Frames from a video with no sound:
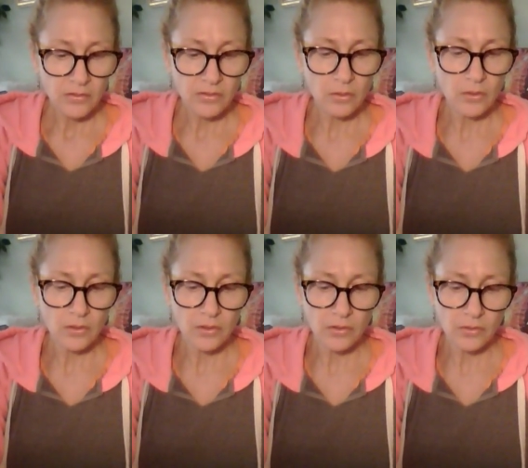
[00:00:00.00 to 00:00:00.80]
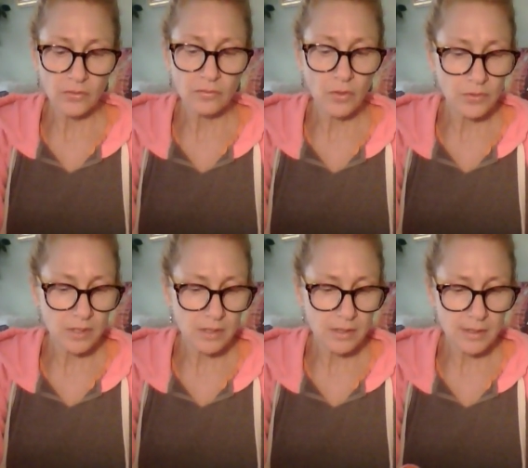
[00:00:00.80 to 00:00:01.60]
So you can use
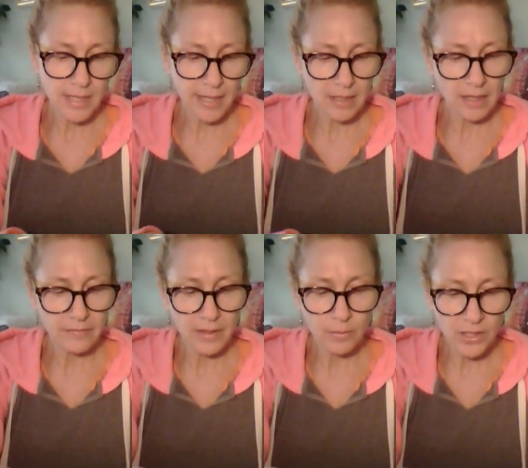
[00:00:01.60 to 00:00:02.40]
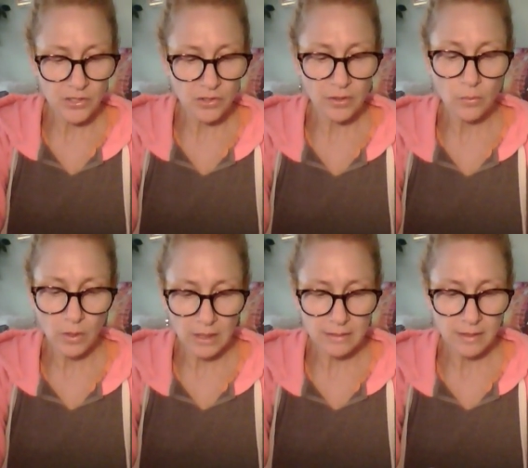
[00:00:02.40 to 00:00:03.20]
roses to stay in a high vibration all you
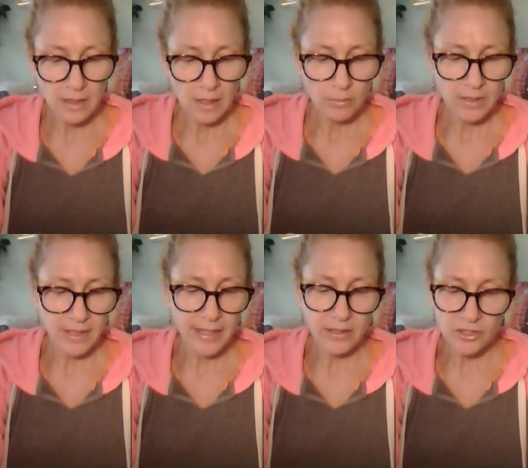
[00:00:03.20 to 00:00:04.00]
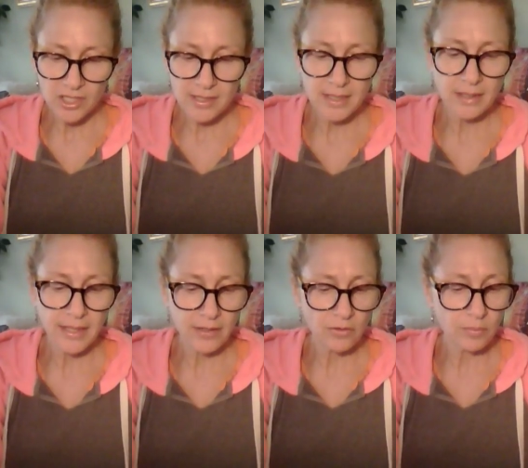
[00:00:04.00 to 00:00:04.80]
want, but the energy
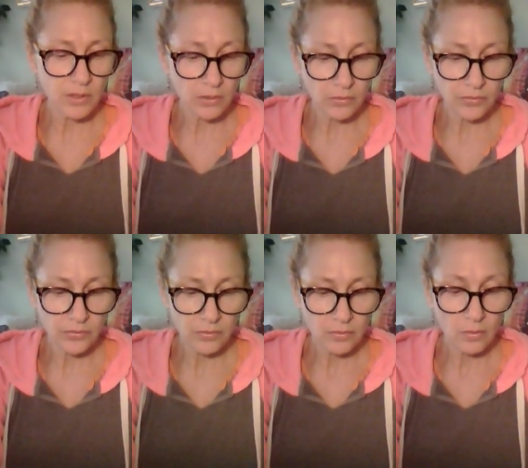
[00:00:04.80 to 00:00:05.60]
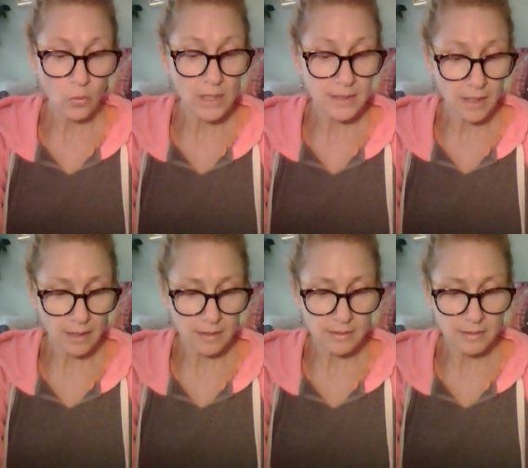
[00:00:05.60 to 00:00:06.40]
stealing and abuse one
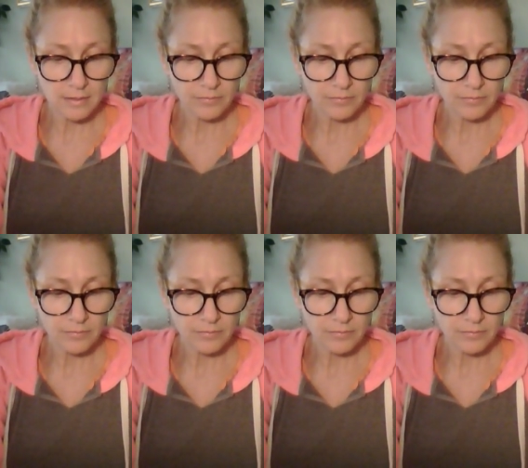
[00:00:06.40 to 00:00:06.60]
does